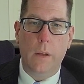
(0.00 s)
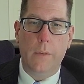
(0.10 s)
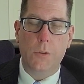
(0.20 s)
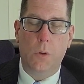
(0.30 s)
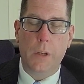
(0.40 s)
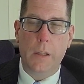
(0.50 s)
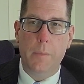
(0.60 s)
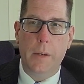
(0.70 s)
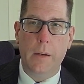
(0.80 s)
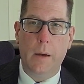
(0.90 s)
and there's only a
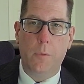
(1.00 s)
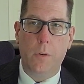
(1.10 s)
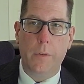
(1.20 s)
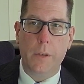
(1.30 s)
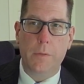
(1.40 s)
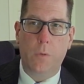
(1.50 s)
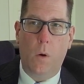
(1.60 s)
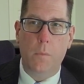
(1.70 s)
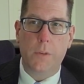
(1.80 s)
limited number of these forms.